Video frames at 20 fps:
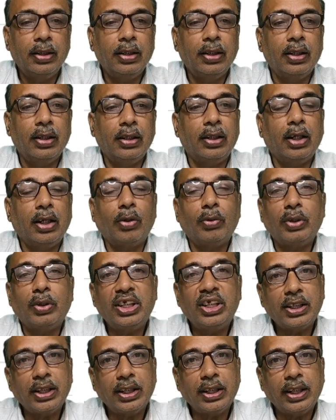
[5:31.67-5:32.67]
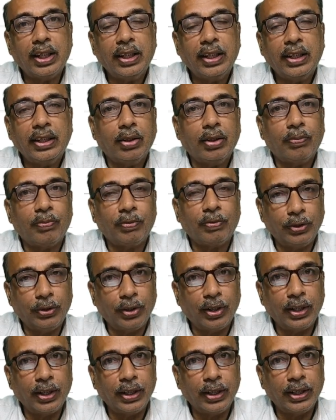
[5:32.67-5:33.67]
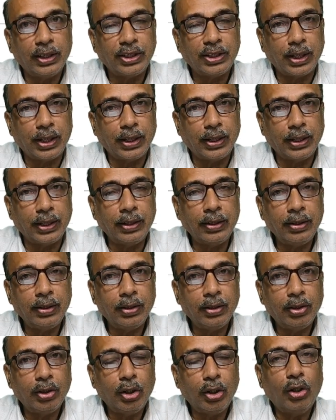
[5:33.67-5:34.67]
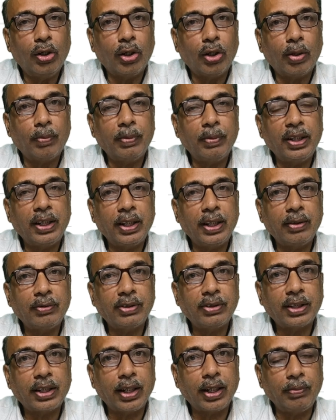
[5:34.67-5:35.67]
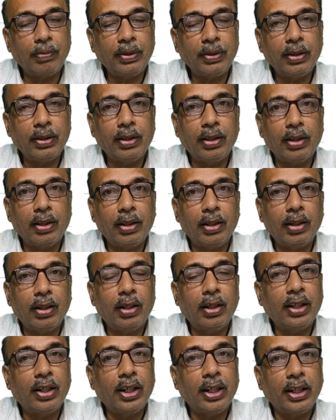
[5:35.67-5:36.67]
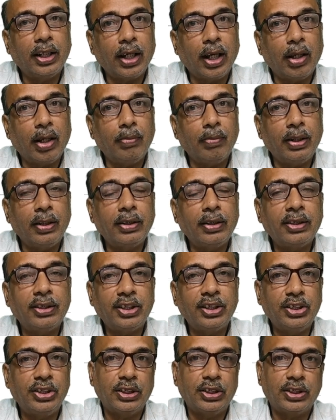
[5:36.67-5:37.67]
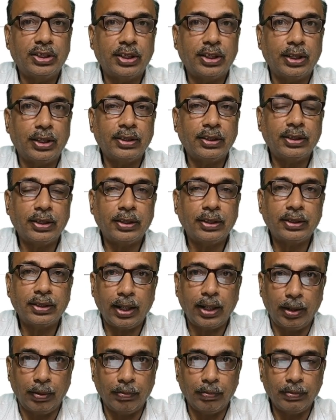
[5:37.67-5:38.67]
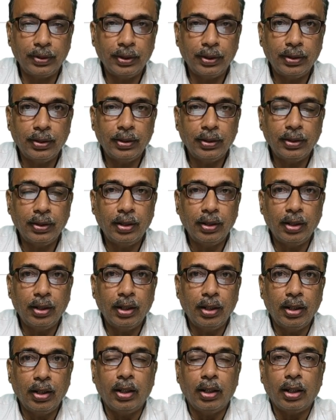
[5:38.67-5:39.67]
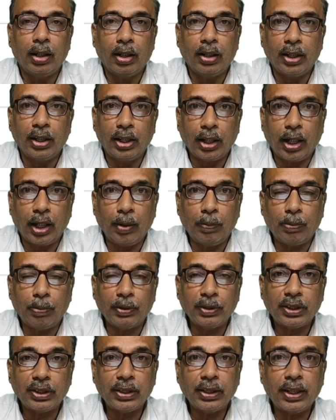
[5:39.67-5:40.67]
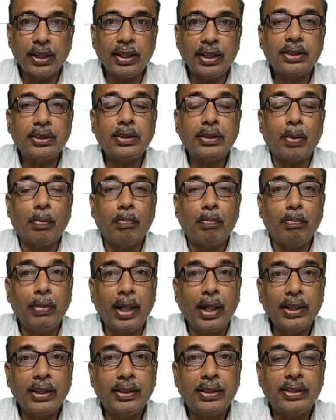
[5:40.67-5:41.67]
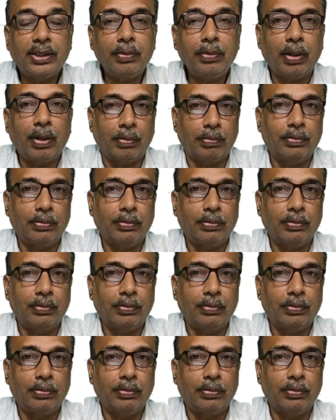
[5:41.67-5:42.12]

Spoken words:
Now recently, for your understanding, government has kept a retirement senior citizen scheme. A retired person gets the maximum